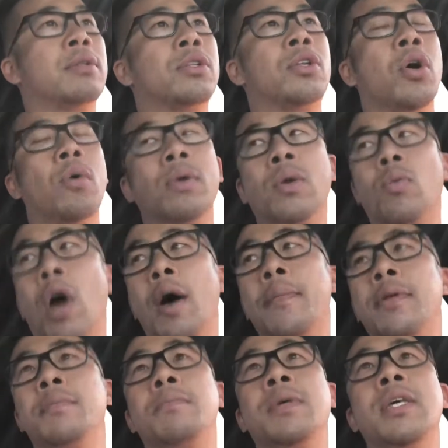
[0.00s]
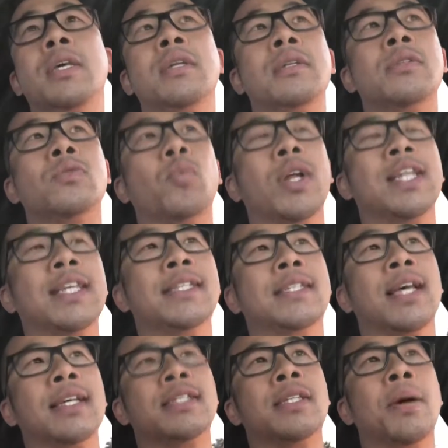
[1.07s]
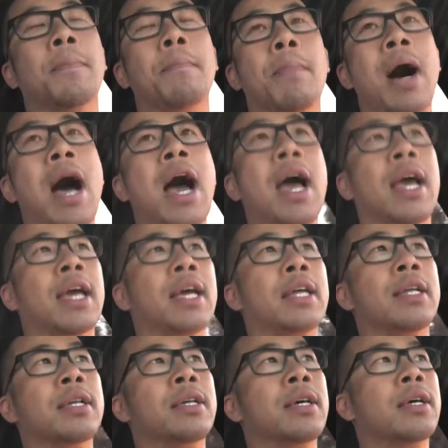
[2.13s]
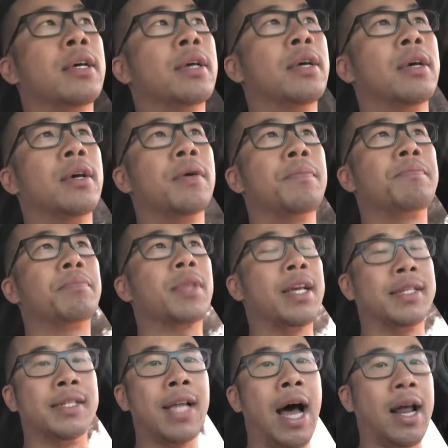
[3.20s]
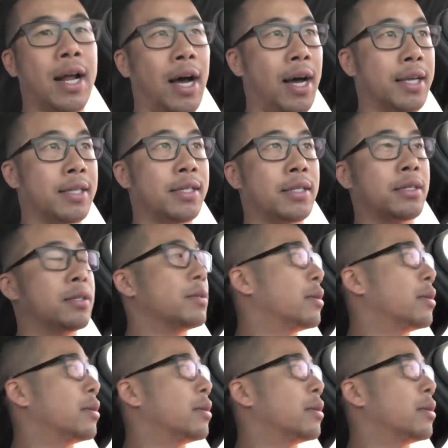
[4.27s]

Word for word: Tony Robbins means when he says the mind is not us,